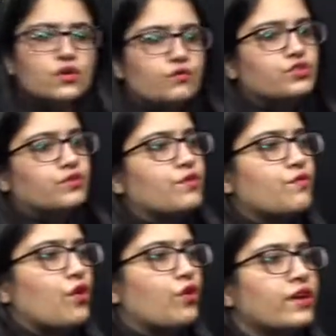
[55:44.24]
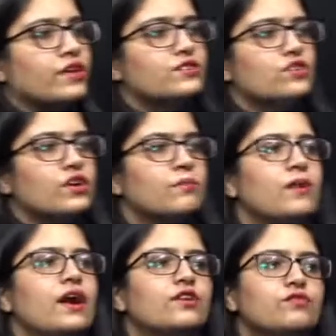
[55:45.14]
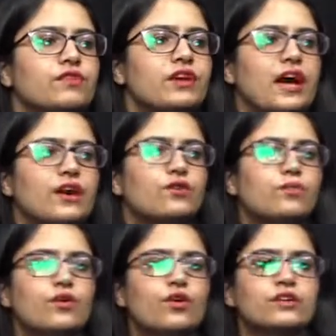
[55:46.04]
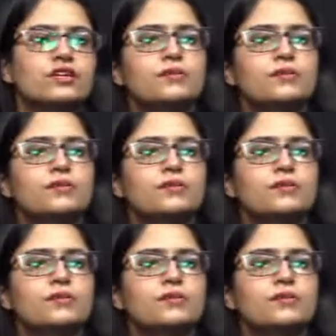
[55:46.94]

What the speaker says: Which of the following is not a part of a lac operon?